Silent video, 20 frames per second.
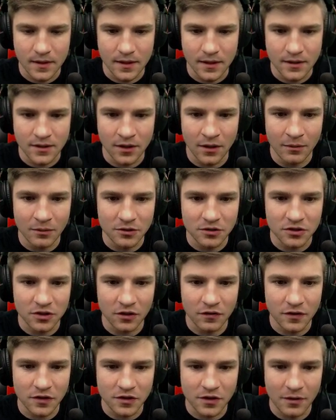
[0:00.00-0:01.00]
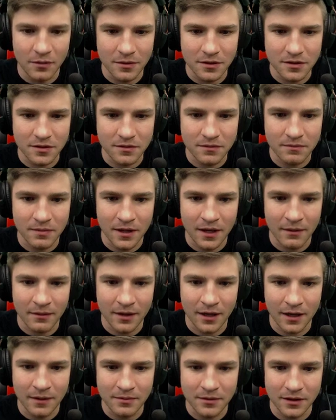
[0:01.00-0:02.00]
It's almost silver is almost becoming
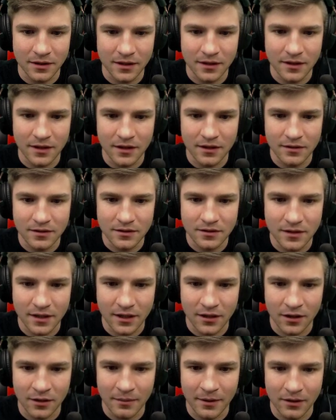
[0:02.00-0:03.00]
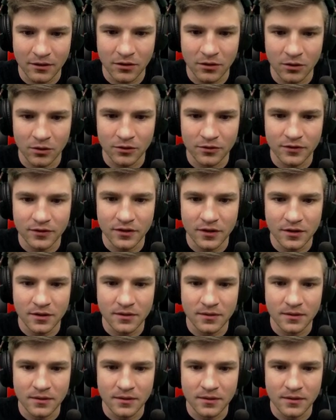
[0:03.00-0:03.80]
obsolete though, so it's like all about gold soon.